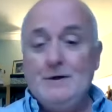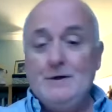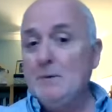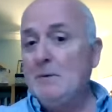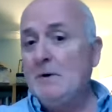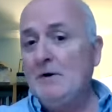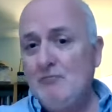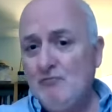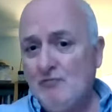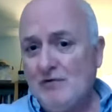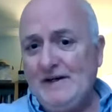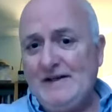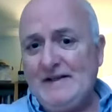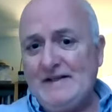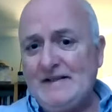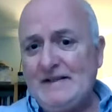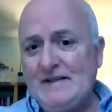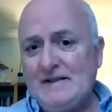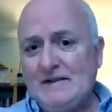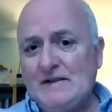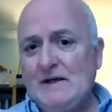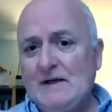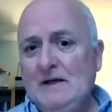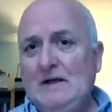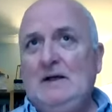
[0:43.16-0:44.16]
You can read
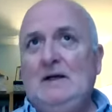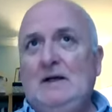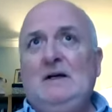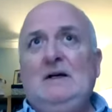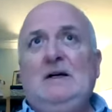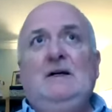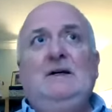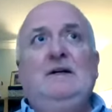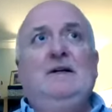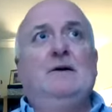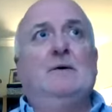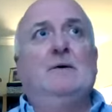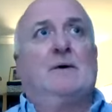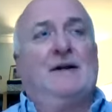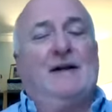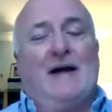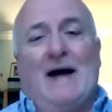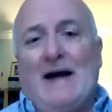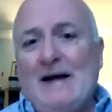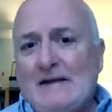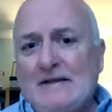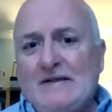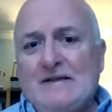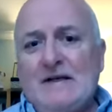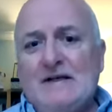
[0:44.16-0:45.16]
it, you can
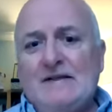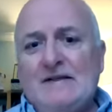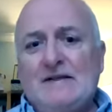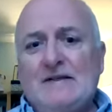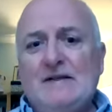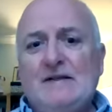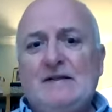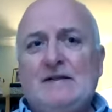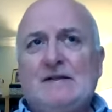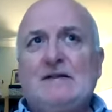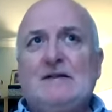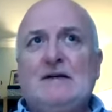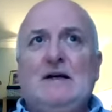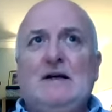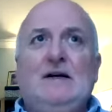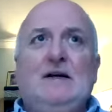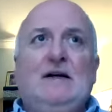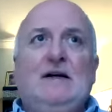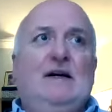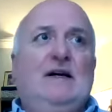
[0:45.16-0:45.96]
access it.